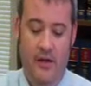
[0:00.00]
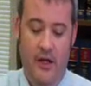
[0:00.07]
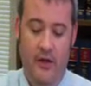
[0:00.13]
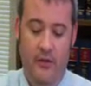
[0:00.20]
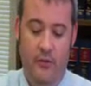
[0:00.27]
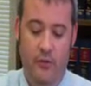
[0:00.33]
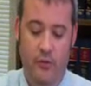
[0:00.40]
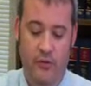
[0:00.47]

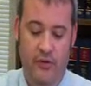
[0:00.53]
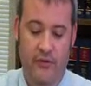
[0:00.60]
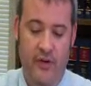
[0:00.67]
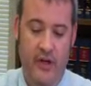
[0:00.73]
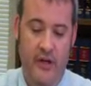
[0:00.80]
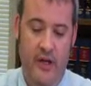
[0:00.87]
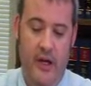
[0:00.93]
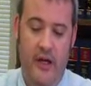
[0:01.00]
Now, the rule to
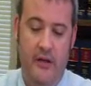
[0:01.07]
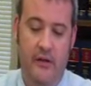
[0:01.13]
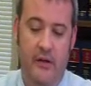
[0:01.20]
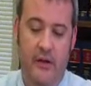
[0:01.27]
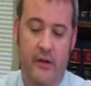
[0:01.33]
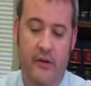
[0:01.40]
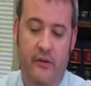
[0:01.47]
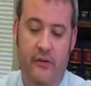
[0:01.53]
vacate
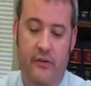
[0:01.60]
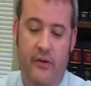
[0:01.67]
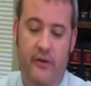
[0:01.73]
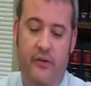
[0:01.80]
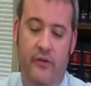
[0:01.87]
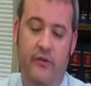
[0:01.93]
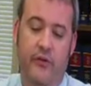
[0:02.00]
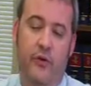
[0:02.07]

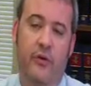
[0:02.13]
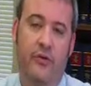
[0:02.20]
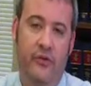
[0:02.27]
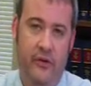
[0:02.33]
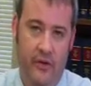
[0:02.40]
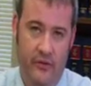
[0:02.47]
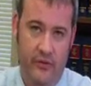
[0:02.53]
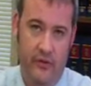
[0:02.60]
is a
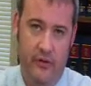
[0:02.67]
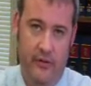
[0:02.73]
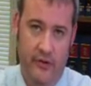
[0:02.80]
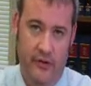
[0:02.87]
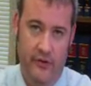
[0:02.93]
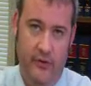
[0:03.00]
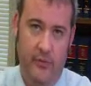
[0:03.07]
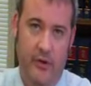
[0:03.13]

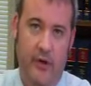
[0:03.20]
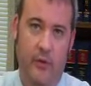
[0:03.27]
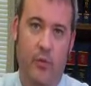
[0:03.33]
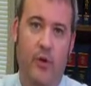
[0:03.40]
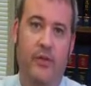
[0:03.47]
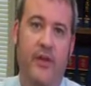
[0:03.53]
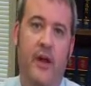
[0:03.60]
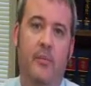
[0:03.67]
jurisdictional instrument,
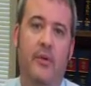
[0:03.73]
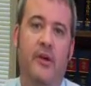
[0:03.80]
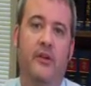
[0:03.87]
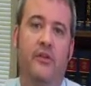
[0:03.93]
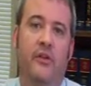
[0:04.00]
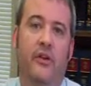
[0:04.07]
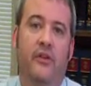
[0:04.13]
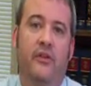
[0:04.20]
and what that
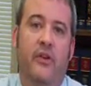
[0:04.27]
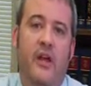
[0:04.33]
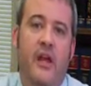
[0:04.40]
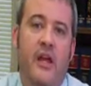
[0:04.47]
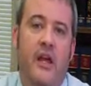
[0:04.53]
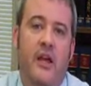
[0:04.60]
means is